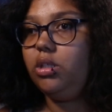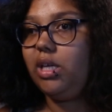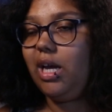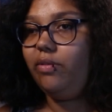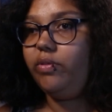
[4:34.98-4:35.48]

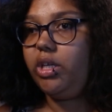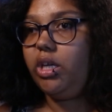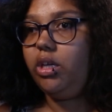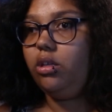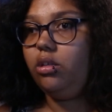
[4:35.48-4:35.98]
to
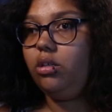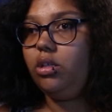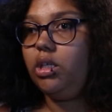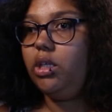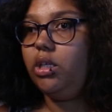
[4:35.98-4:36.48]
advocate.
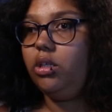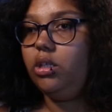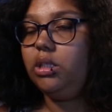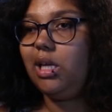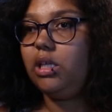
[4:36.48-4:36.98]

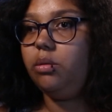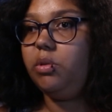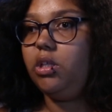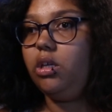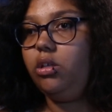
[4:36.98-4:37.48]
And it's not
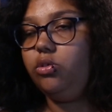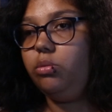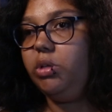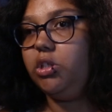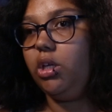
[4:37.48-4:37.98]
something that you
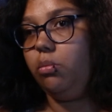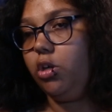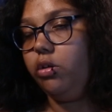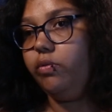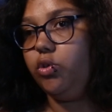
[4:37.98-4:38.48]
should be
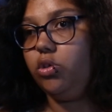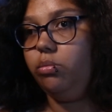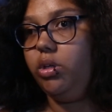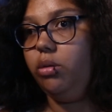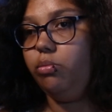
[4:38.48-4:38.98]
ashamed of. You
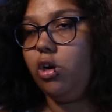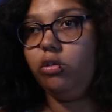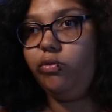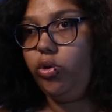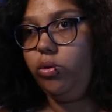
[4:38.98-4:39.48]
should be
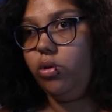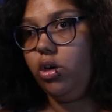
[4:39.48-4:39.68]
proud of who you